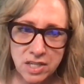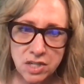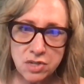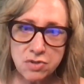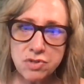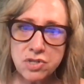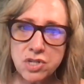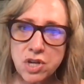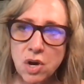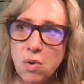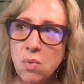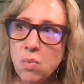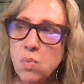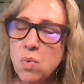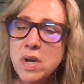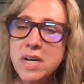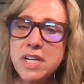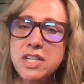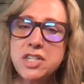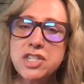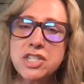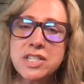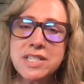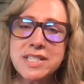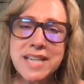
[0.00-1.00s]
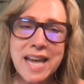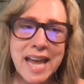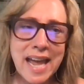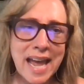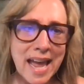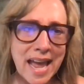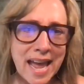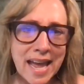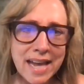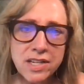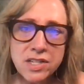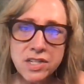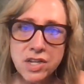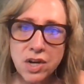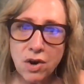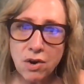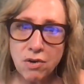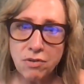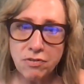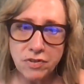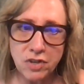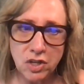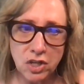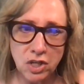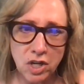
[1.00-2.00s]
You don't want to just hand
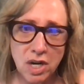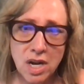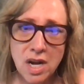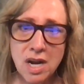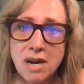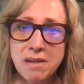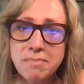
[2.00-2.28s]
over